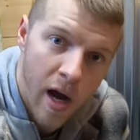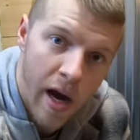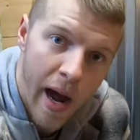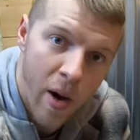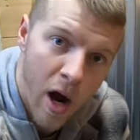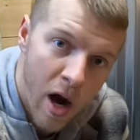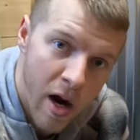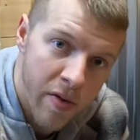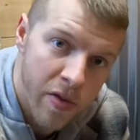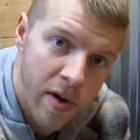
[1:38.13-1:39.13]
Uh, now a
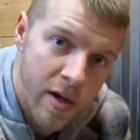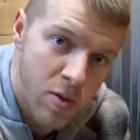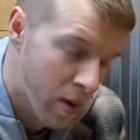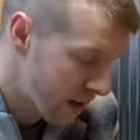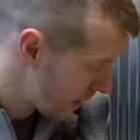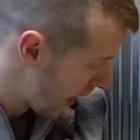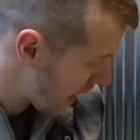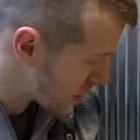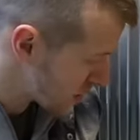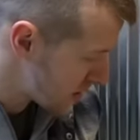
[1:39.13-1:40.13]
hearth is what
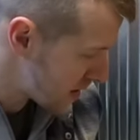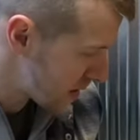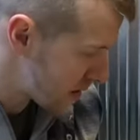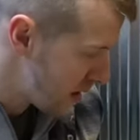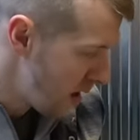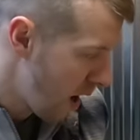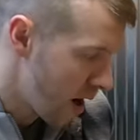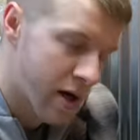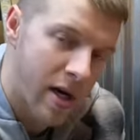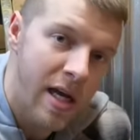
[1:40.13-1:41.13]
actually sits
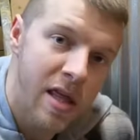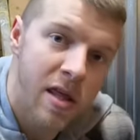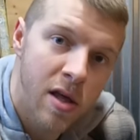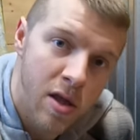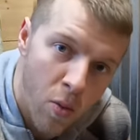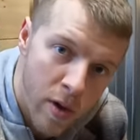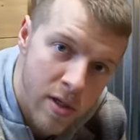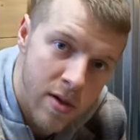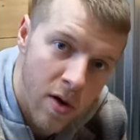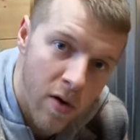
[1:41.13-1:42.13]
underneath the wood
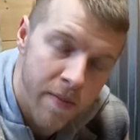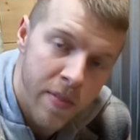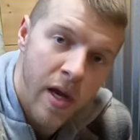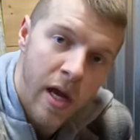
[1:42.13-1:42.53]
stove.